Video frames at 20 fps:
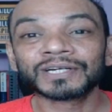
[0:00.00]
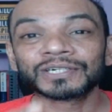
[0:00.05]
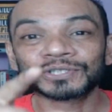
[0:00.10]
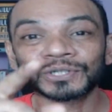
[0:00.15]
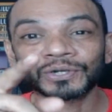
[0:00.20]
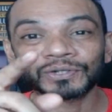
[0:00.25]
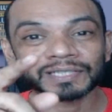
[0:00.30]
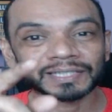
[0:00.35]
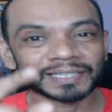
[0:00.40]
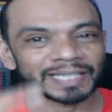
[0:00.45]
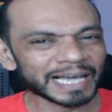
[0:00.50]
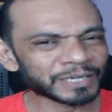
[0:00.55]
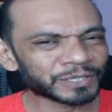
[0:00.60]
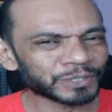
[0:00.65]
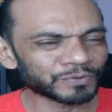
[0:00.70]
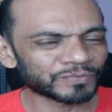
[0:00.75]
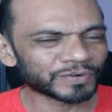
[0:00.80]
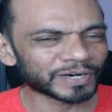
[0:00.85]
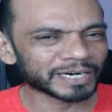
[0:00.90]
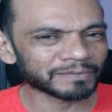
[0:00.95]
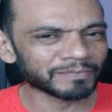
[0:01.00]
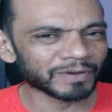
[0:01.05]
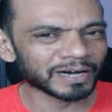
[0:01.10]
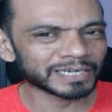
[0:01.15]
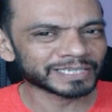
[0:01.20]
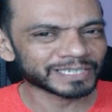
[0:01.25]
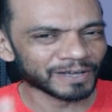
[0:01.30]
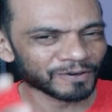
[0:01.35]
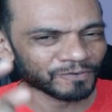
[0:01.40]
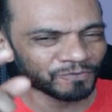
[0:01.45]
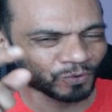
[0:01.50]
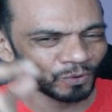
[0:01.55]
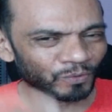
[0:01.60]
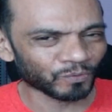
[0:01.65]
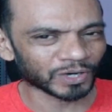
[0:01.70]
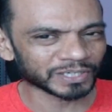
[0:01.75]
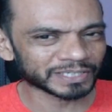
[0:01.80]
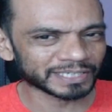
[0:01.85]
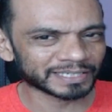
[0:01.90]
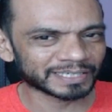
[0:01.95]
So thank you very much for
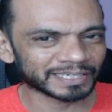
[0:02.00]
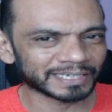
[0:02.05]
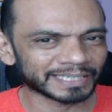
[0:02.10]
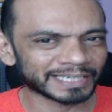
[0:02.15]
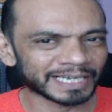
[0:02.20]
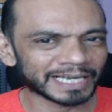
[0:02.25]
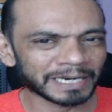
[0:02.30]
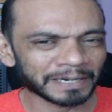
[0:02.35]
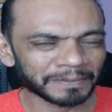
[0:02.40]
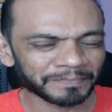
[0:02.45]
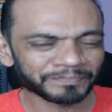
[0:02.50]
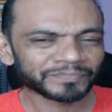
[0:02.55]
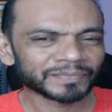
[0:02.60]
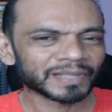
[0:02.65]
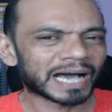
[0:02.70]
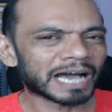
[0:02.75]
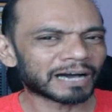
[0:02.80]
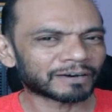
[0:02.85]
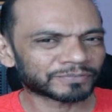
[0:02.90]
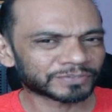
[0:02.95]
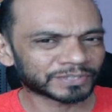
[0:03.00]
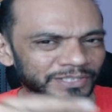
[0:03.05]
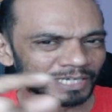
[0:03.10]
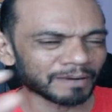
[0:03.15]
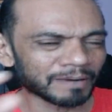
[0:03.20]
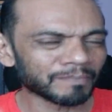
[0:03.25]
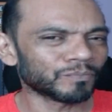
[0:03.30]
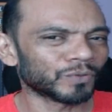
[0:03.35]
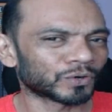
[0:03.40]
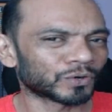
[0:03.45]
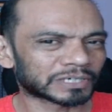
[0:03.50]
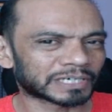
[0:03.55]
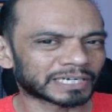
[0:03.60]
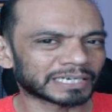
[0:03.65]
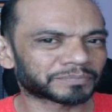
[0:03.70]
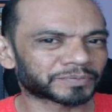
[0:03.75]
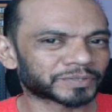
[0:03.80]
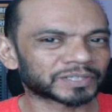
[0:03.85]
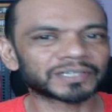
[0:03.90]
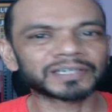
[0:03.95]
watching till the end. I have some more
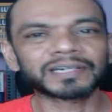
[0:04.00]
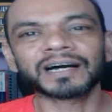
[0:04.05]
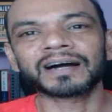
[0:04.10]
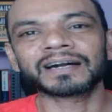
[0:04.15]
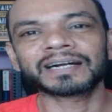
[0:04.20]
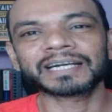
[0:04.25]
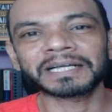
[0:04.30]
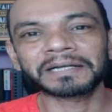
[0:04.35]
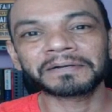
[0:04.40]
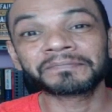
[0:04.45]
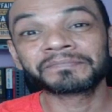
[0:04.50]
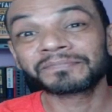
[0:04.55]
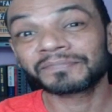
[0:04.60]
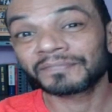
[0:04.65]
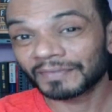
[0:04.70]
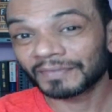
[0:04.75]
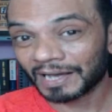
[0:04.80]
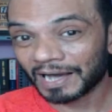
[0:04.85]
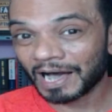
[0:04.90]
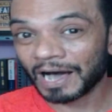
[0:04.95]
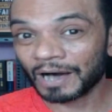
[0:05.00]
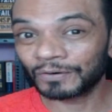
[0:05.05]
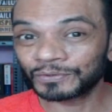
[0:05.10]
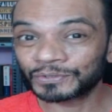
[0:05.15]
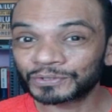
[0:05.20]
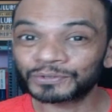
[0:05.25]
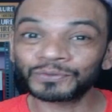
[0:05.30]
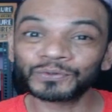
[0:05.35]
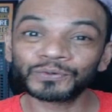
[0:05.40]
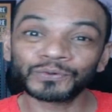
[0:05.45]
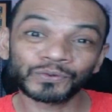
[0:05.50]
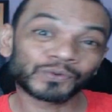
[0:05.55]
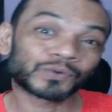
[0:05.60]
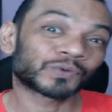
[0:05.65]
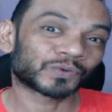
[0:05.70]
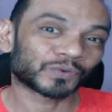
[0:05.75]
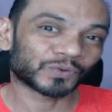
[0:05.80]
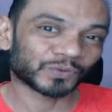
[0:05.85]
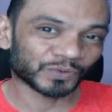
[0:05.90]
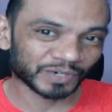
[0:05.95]
tips regarding how to
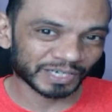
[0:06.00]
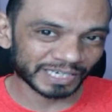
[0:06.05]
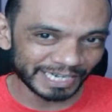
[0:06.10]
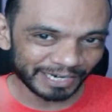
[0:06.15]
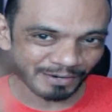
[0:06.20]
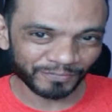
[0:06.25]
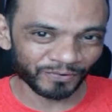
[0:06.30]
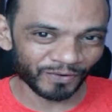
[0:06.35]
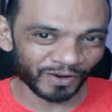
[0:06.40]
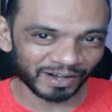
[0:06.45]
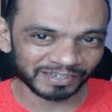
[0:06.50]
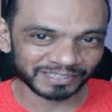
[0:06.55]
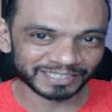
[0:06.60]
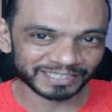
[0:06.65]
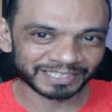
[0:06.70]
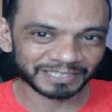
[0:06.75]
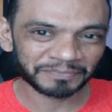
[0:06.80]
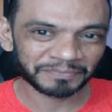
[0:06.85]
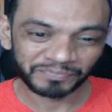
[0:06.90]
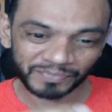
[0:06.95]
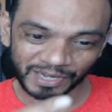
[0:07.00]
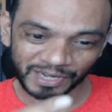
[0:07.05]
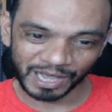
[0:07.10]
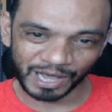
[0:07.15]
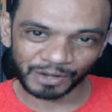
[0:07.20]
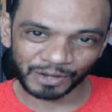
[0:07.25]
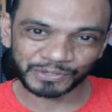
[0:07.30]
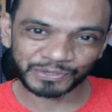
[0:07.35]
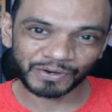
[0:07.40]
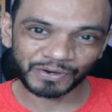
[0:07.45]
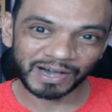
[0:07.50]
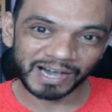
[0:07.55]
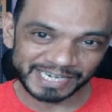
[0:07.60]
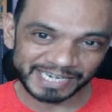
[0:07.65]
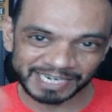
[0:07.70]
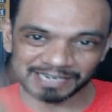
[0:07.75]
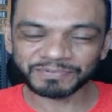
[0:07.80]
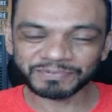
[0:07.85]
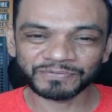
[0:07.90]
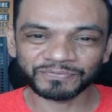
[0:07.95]
read fast, how to
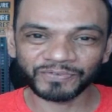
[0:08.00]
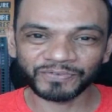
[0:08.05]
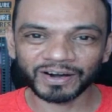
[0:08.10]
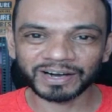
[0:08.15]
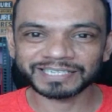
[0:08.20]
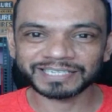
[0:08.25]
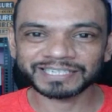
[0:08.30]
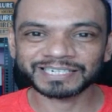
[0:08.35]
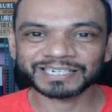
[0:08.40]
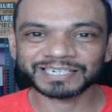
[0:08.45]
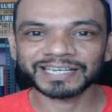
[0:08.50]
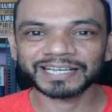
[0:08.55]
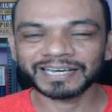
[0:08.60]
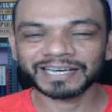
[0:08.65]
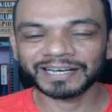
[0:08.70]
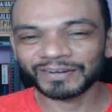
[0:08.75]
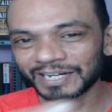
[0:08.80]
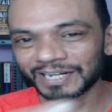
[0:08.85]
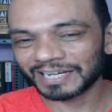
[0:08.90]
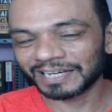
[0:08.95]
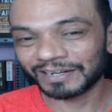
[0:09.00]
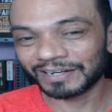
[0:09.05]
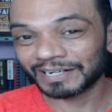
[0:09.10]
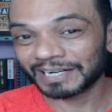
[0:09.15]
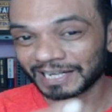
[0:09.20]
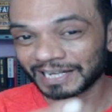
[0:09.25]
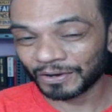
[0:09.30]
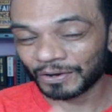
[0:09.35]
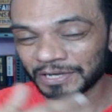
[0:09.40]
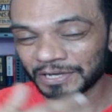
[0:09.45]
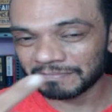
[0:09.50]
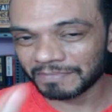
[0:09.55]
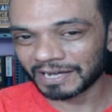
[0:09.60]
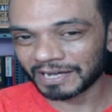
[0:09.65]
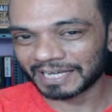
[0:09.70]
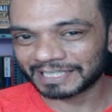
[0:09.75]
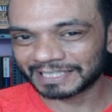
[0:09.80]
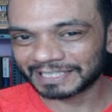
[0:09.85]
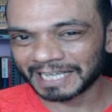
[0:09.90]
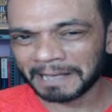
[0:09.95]
attempt fast on an
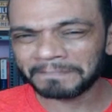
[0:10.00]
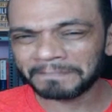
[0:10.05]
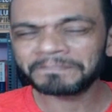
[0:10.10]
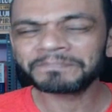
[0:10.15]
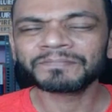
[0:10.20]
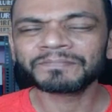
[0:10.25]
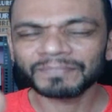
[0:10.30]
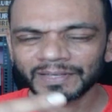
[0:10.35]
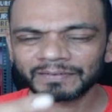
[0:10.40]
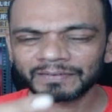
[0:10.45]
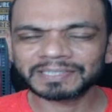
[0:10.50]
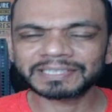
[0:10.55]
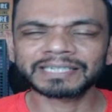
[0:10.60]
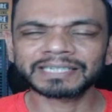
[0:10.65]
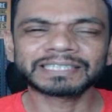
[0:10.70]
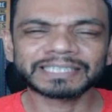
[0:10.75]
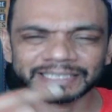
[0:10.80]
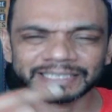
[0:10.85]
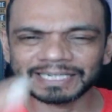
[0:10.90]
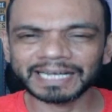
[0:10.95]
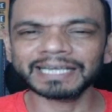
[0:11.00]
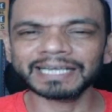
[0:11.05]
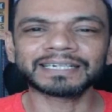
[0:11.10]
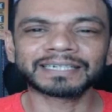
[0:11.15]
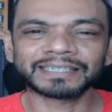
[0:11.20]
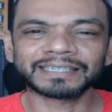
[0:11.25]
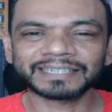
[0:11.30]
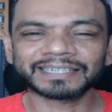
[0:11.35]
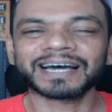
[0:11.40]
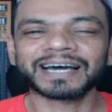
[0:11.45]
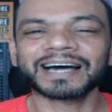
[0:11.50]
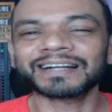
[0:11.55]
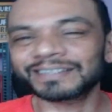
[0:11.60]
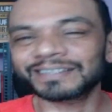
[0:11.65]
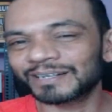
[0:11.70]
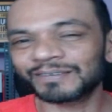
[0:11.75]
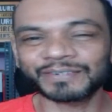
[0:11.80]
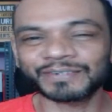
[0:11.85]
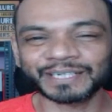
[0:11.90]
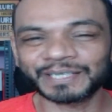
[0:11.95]
OMR exam, which I'll share in
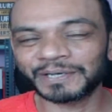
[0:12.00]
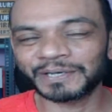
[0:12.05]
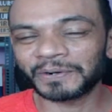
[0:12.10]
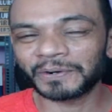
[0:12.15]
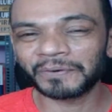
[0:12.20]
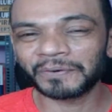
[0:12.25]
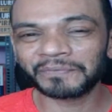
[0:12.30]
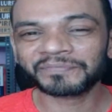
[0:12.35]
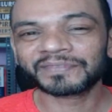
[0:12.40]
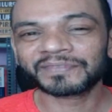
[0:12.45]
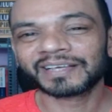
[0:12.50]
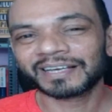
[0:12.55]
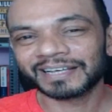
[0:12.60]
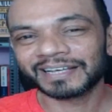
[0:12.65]
another video.